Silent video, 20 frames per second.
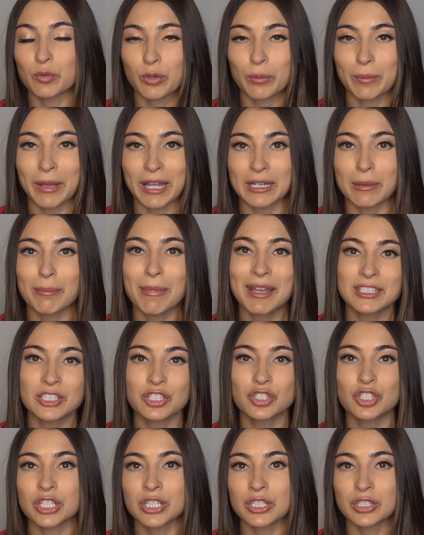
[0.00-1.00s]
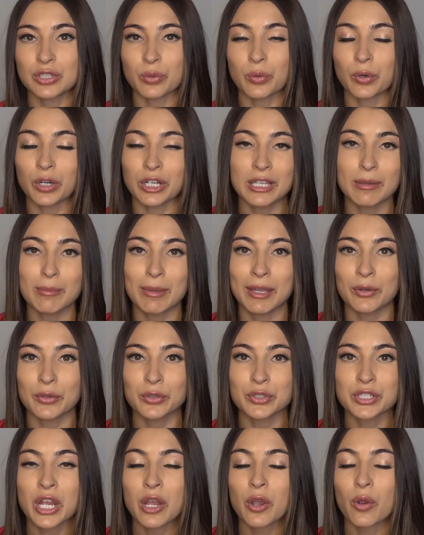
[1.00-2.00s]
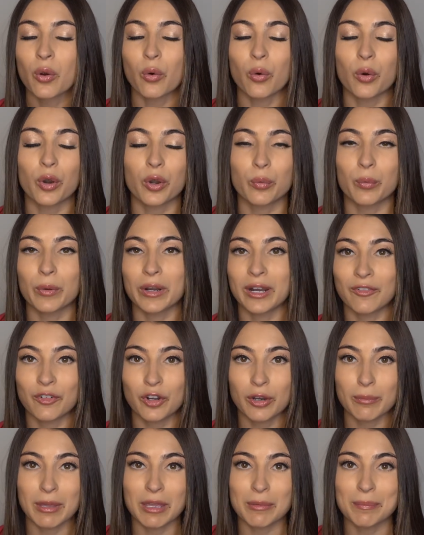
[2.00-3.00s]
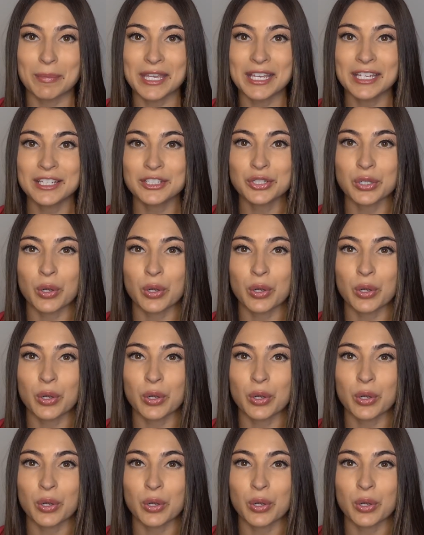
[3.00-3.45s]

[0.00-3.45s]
replying to messages or emails or whatever it may be.